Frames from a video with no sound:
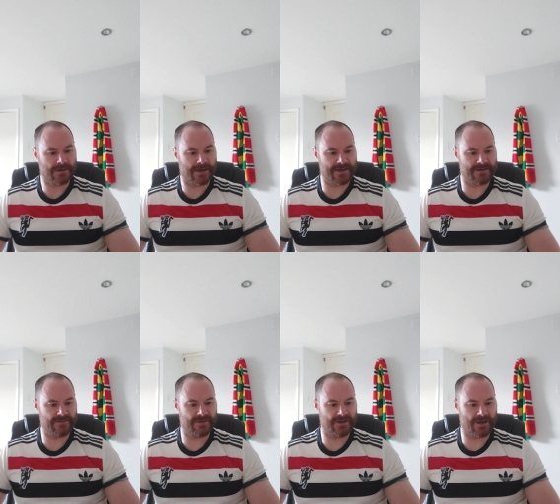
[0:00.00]
I did a
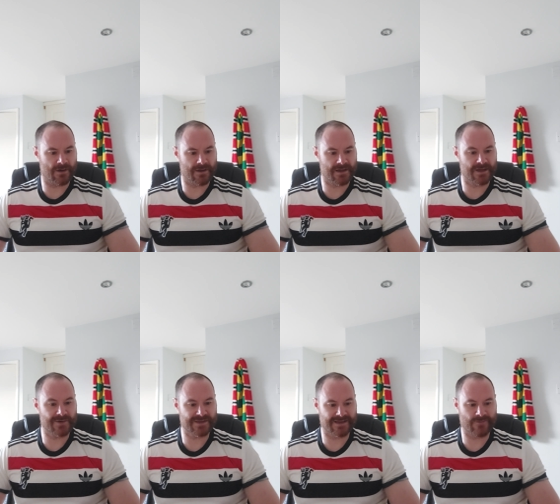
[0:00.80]
video, I think it
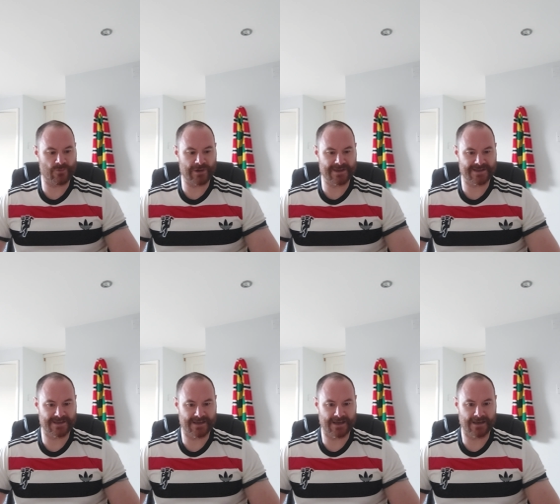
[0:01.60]
was 7 weeks
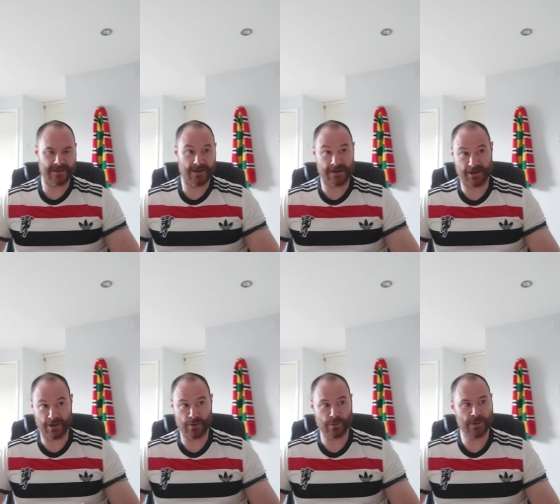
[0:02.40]
today ago,